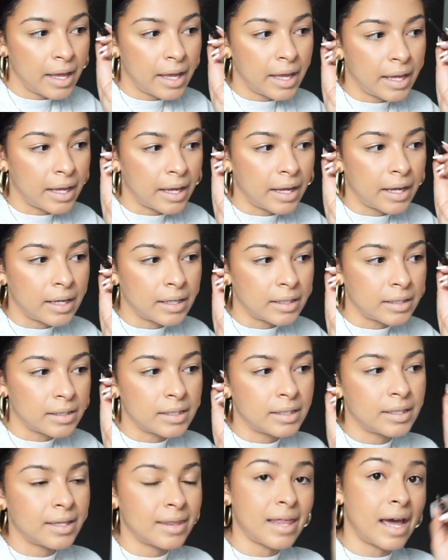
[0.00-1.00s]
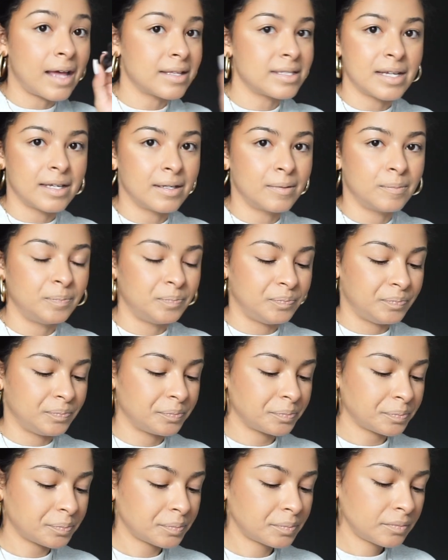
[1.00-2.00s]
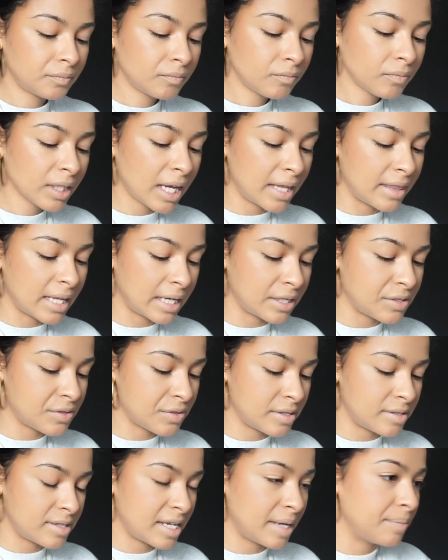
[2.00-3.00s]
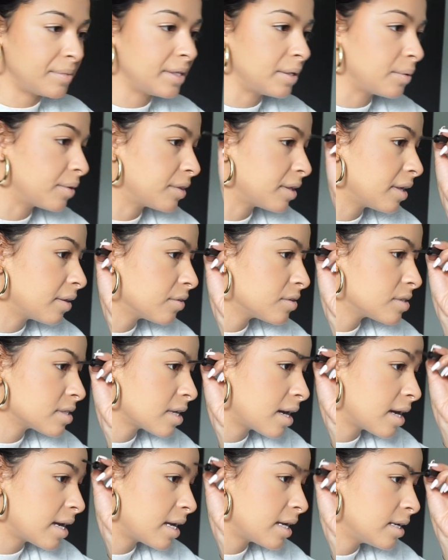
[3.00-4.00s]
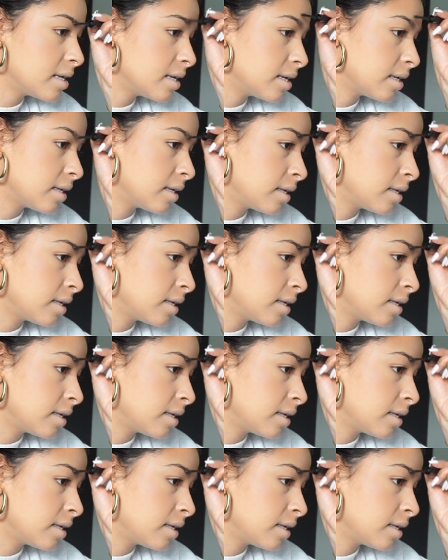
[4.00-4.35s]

and that's it. And then I do the same thing with the other side